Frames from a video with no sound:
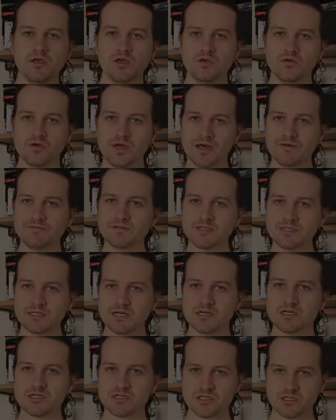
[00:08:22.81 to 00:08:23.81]
you have to
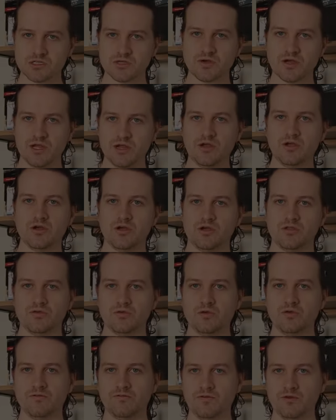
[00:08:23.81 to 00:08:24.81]
touch the screen and go
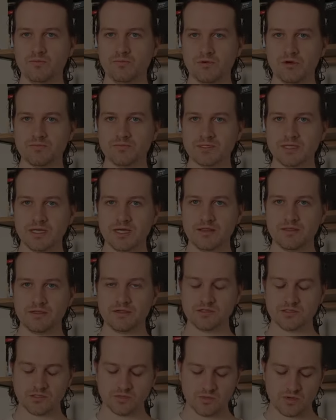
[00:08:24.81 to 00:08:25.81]
through a few prompts to get
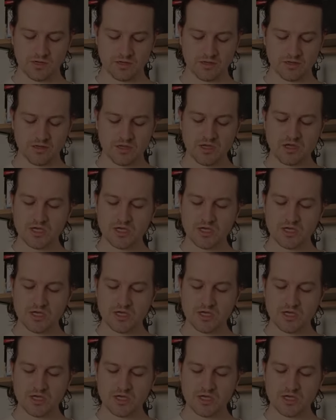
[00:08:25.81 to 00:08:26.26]
things to work.